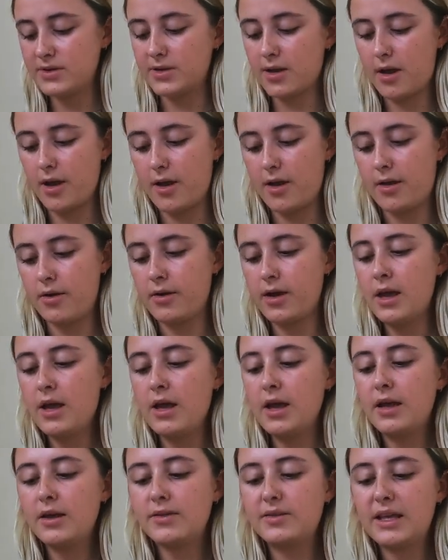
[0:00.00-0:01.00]
So
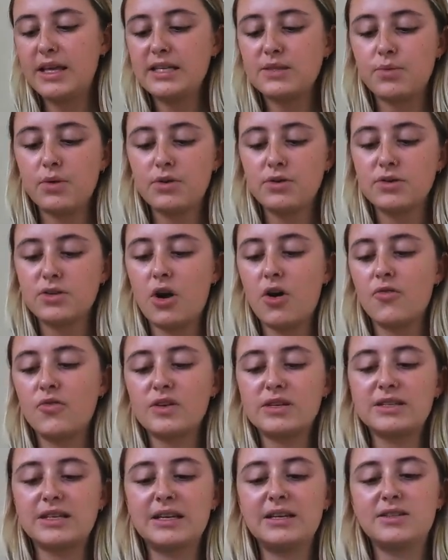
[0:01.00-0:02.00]
these ones
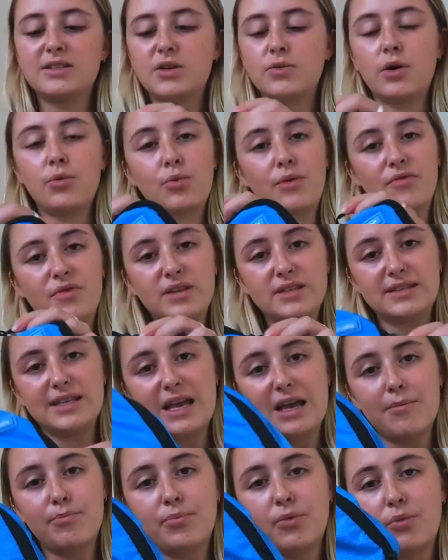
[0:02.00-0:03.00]
obviously do it with the
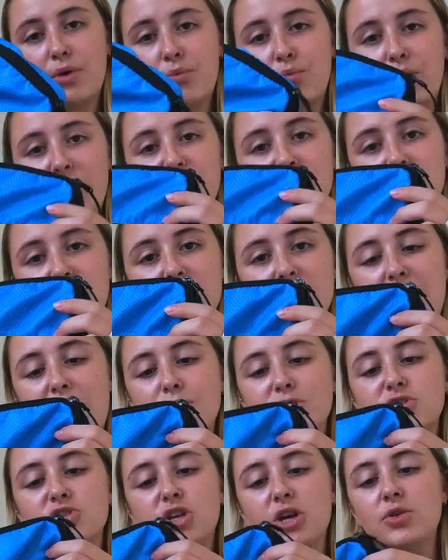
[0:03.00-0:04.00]
zip, but we wish that there
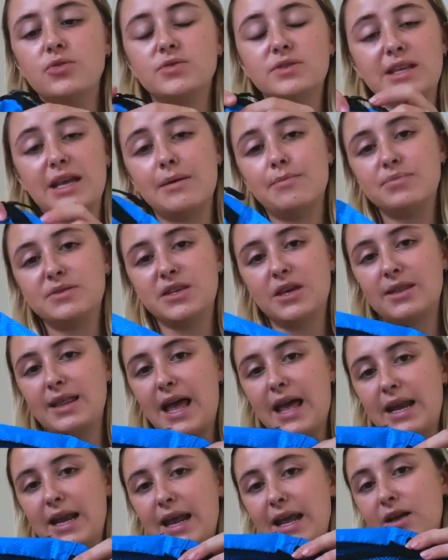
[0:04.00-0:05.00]
was 2 zips so
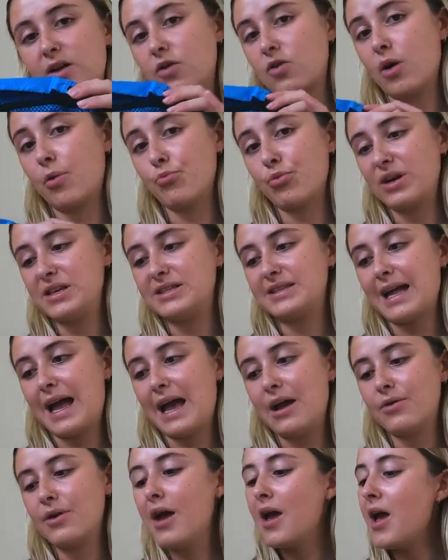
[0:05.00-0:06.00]
then it could compress
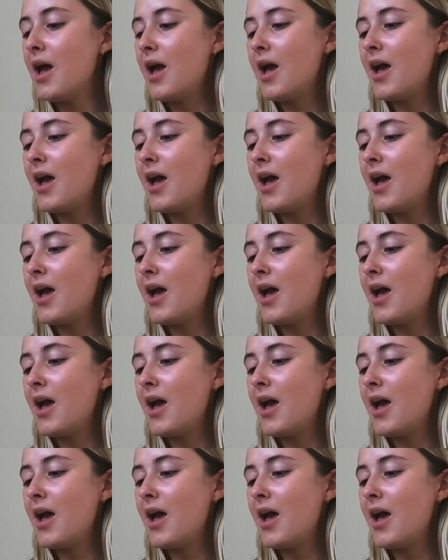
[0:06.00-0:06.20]
down.